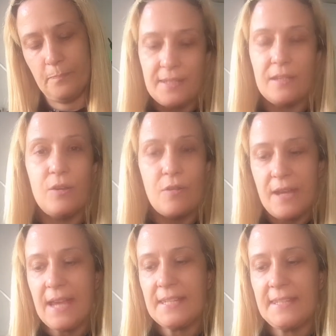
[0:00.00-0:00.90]
Your
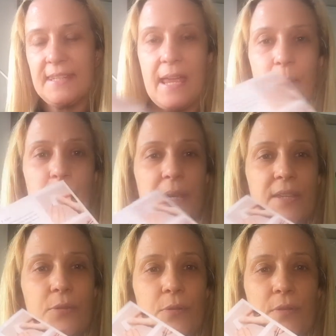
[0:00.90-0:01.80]
next step is
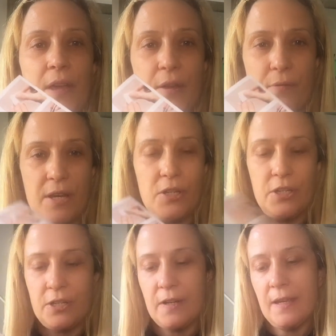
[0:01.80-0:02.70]
to
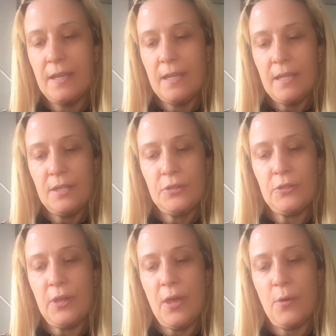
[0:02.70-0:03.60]
nourish.
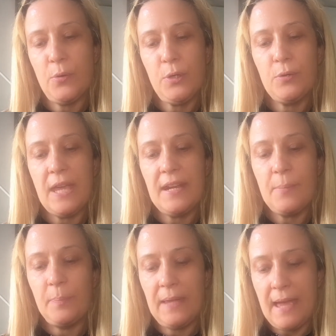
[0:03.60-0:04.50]
So you can
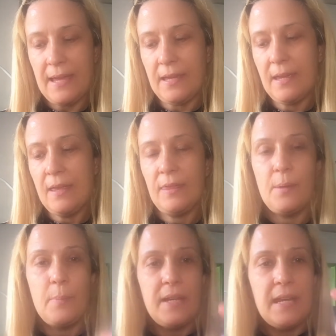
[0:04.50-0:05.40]
apply the
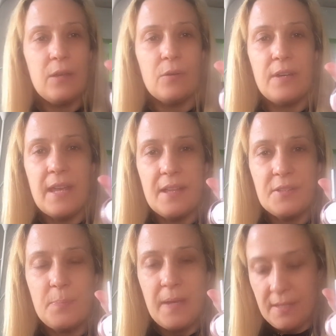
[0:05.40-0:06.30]
Maniko Nails
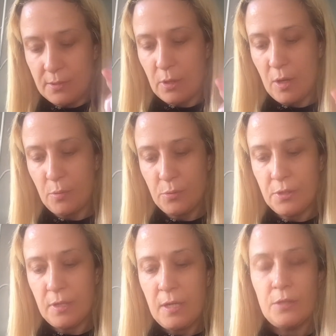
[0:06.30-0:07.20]
base coat.
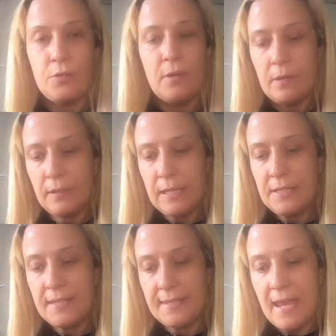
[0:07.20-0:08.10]
It
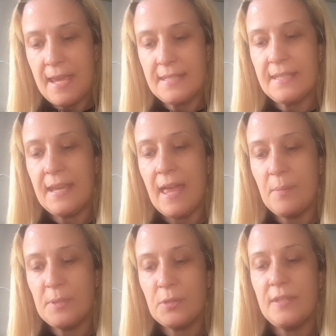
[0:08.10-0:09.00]
says it
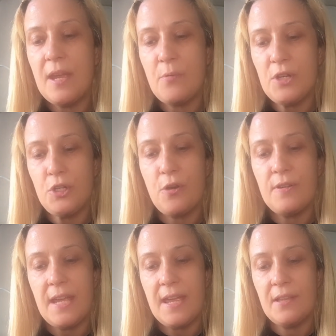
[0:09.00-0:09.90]
helps nourish your
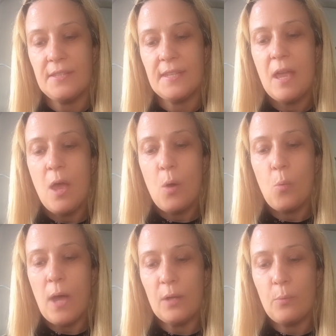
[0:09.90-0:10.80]
nails
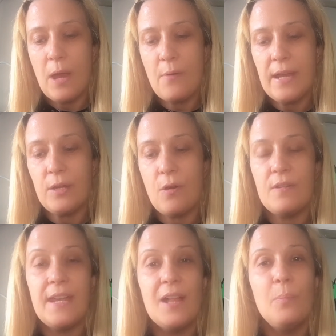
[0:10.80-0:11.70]
while wearing your
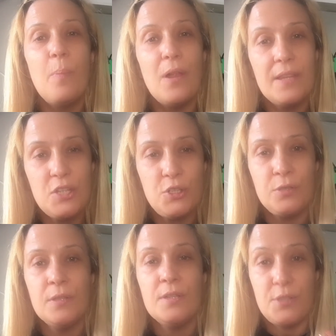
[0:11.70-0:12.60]
nail polish
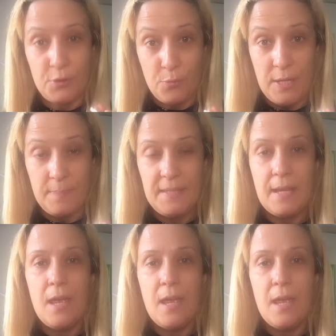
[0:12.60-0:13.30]
strips.